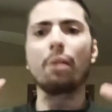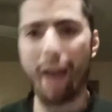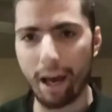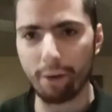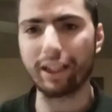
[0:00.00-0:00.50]

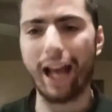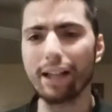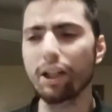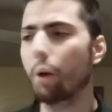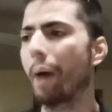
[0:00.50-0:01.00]
Powers I
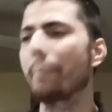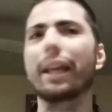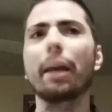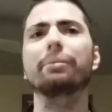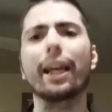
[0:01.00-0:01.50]
don't know why me
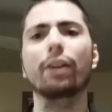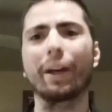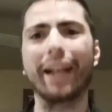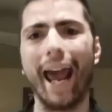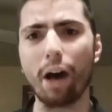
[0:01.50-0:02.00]
keep saying
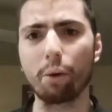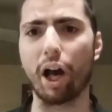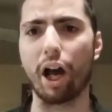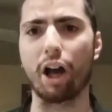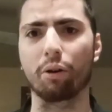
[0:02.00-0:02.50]
Green
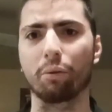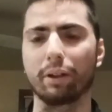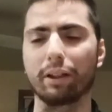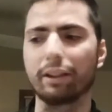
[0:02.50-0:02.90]
Arrow